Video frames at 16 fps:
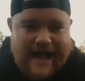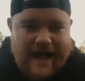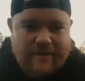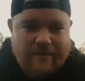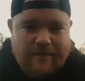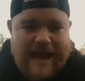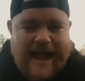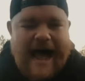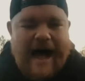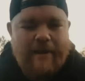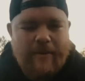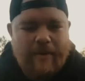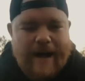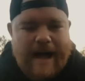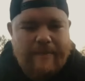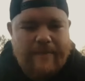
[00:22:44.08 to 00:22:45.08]
out my
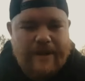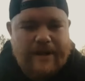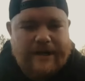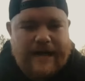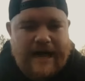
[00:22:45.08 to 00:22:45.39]
album, I've Been